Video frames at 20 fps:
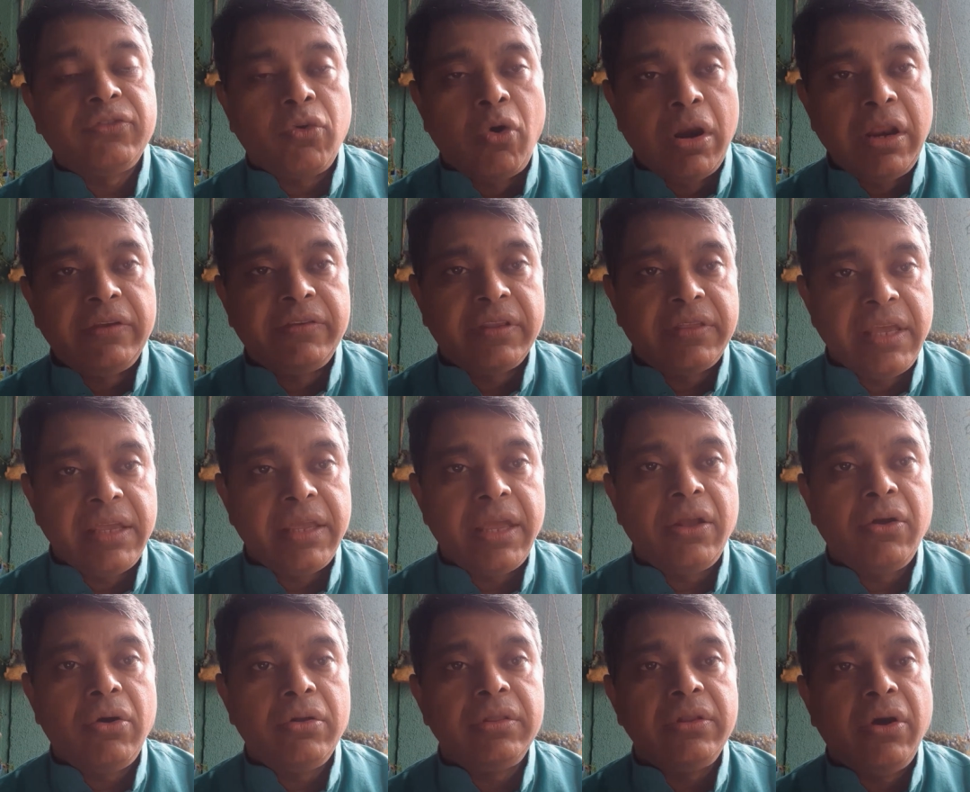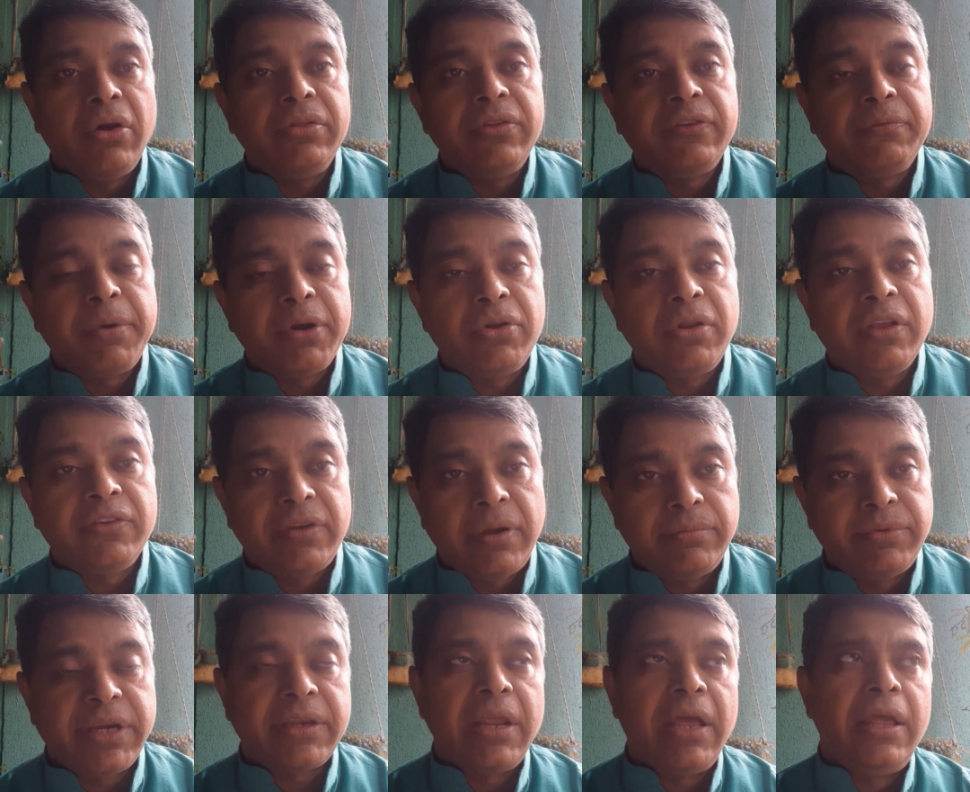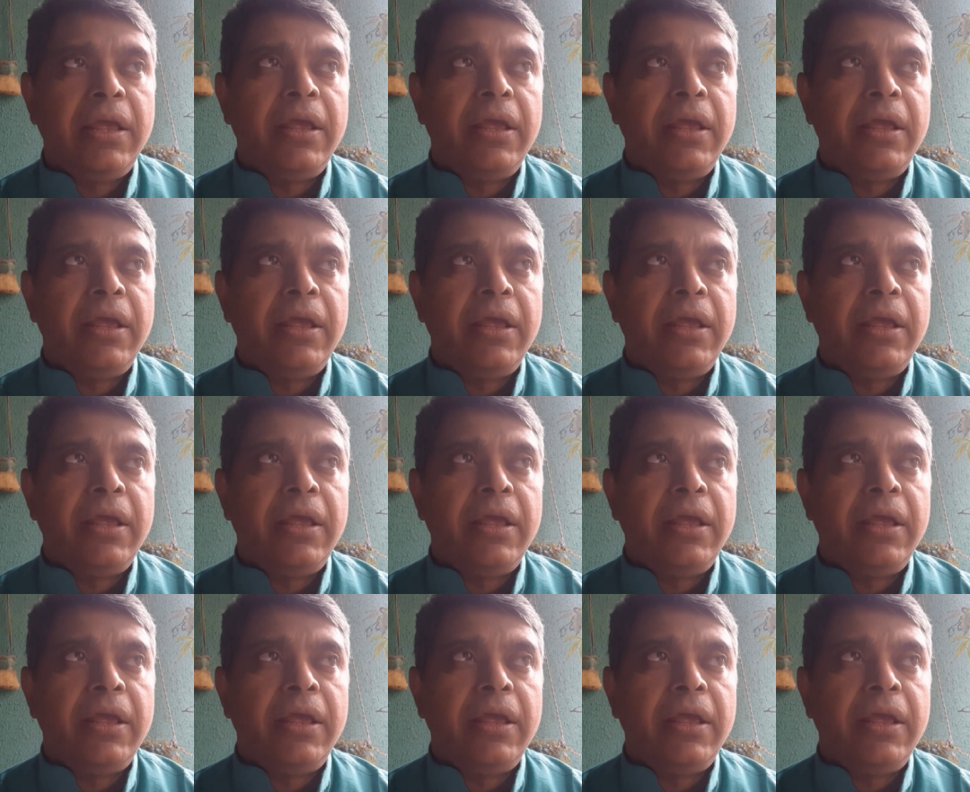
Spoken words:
scholars are thinking on this particular subject.